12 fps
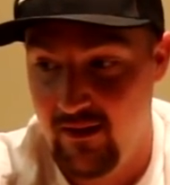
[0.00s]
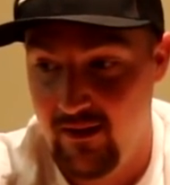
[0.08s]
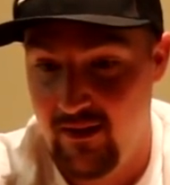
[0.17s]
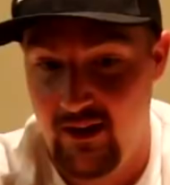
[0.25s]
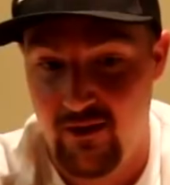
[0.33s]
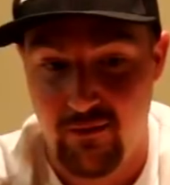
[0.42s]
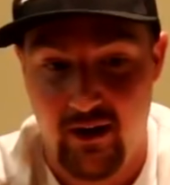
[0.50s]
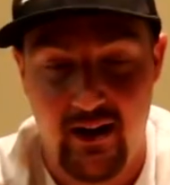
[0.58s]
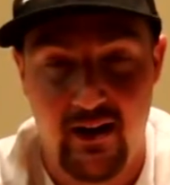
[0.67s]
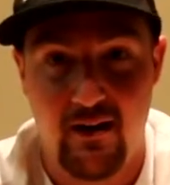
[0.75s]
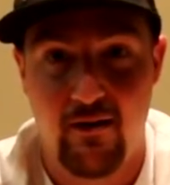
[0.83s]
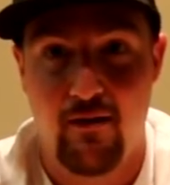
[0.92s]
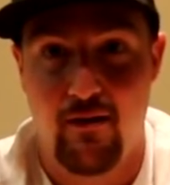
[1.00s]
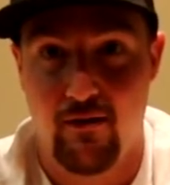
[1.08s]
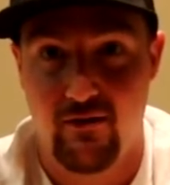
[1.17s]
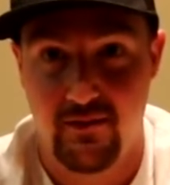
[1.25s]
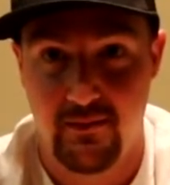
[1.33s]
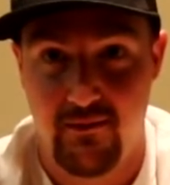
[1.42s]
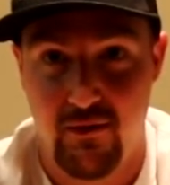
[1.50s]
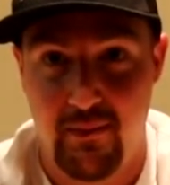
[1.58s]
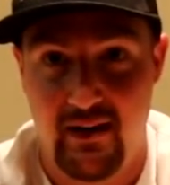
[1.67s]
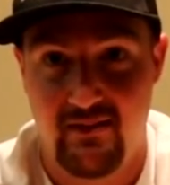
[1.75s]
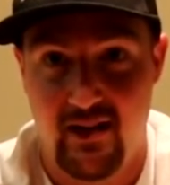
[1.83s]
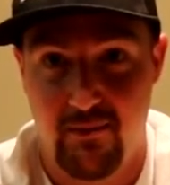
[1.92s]
These right here are some of your
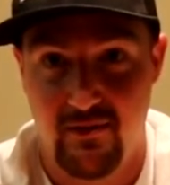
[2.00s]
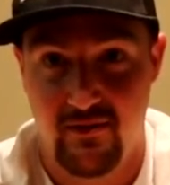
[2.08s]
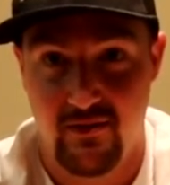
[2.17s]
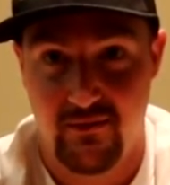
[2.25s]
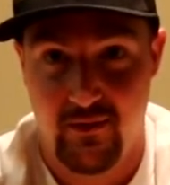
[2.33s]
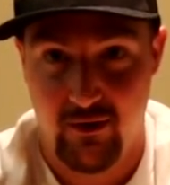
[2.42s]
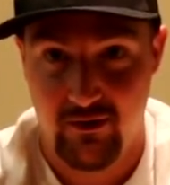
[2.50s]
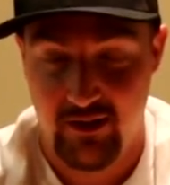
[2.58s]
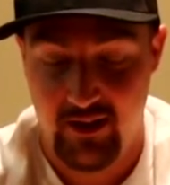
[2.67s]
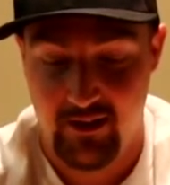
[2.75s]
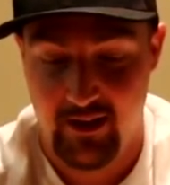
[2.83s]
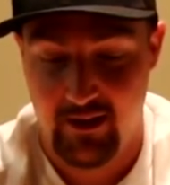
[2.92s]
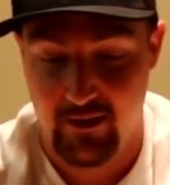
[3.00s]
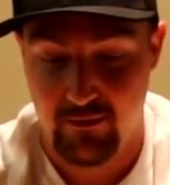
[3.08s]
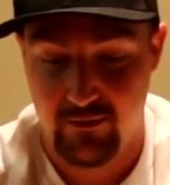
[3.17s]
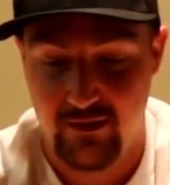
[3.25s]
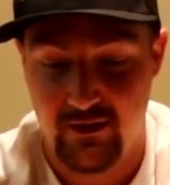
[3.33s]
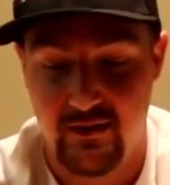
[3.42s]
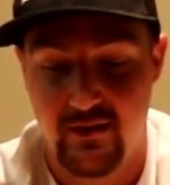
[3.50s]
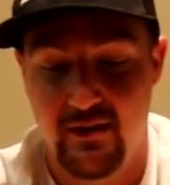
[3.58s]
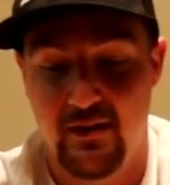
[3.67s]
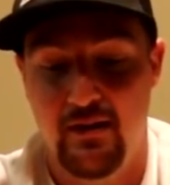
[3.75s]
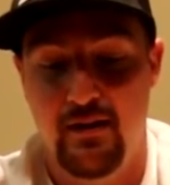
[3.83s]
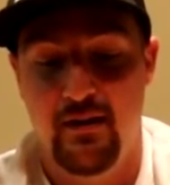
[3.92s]
best options as far as any of that goes.
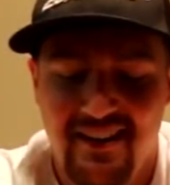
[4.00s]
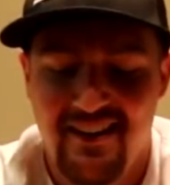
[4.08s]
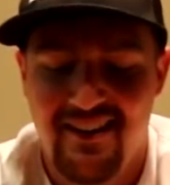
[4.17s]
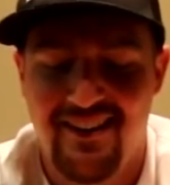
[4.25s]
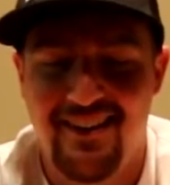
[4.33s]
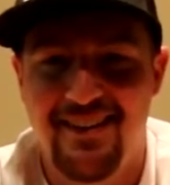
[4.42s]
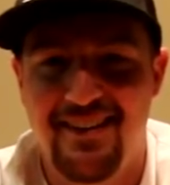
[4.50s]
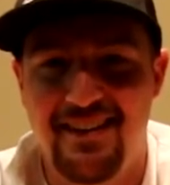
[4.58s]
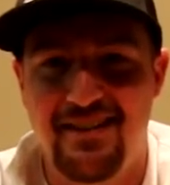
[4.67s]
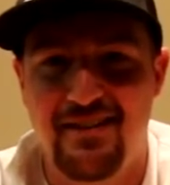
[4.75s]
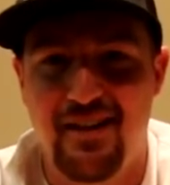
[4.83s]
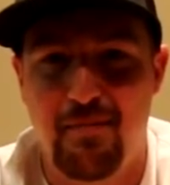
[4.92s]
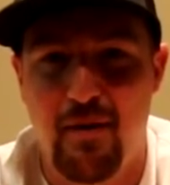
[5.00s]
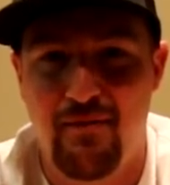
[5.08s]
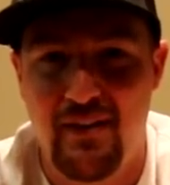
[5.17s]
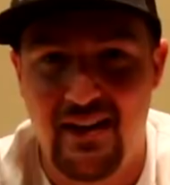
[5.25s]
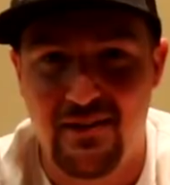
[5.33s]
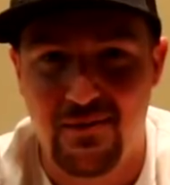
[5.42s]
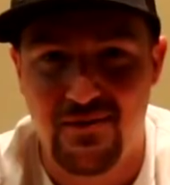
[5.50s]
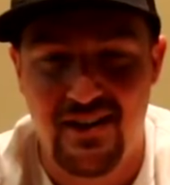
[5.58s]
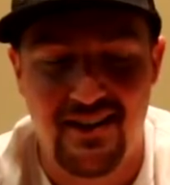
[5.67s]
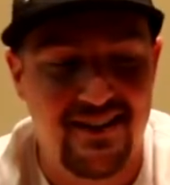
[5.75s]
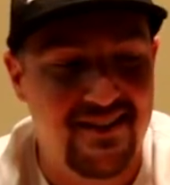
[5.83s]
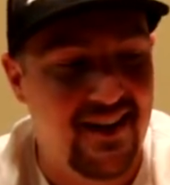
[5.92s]
Thanks to Softball Fans for
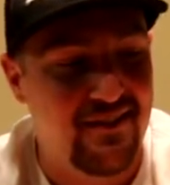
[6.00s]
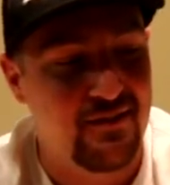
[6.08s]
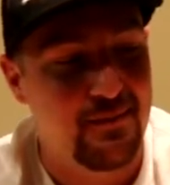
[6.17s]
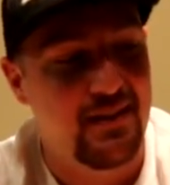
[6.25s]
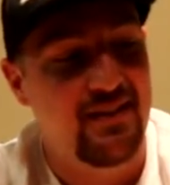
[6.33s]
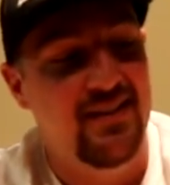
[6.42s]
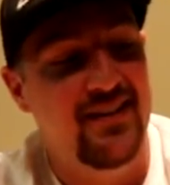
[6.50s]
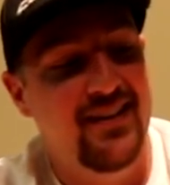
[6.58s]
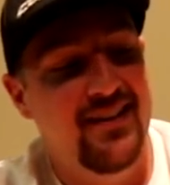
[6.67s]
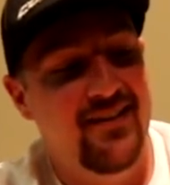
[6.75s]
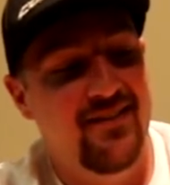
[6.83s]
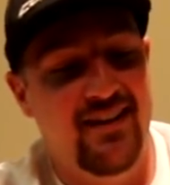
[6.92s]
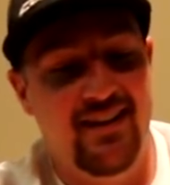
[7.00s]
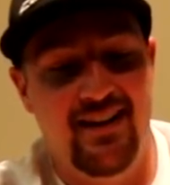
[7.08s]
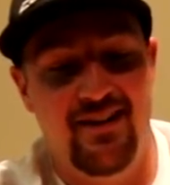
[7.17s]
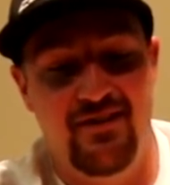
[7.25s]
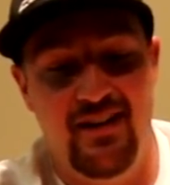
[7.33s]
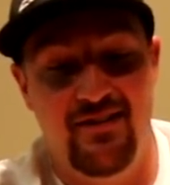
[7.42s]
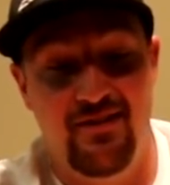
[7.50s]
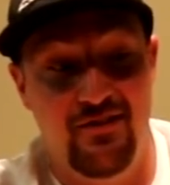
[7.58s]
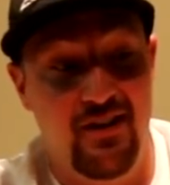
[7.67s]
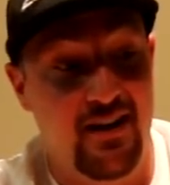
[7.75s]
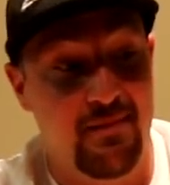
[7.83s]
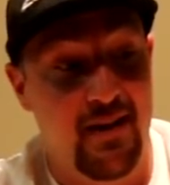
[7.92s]
sending these out to me. Glad I got a chance to
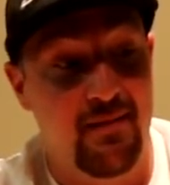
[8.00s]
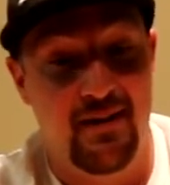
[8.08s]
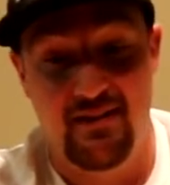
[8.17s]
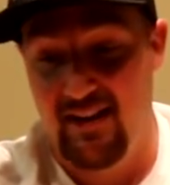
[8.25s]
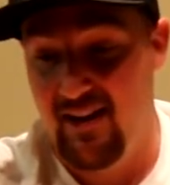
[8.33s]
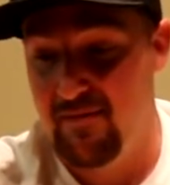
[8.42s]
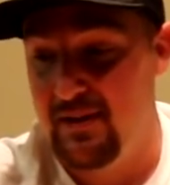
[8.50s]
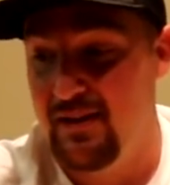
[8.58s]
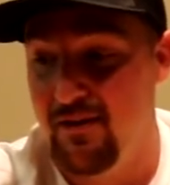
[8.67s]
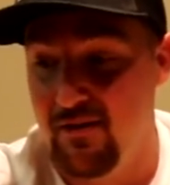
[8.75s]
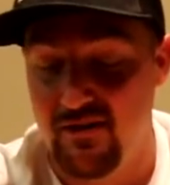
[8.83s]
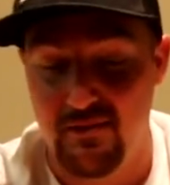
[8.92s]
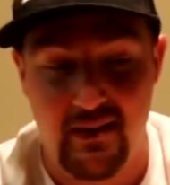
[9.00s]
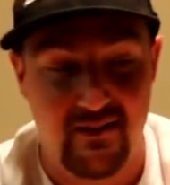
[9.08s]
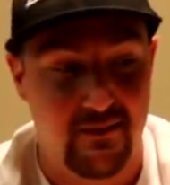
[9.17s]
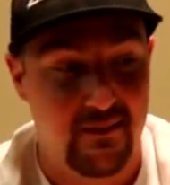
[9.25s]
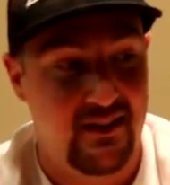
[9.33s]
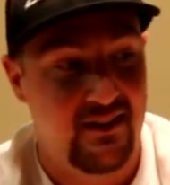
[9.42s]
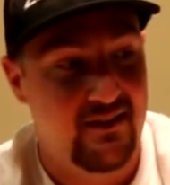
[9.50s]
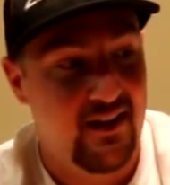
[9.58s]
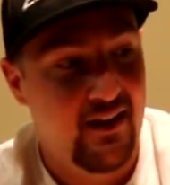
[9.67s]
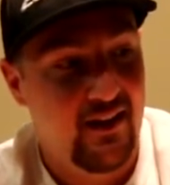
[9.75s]
check them out because I have been curious about some of these.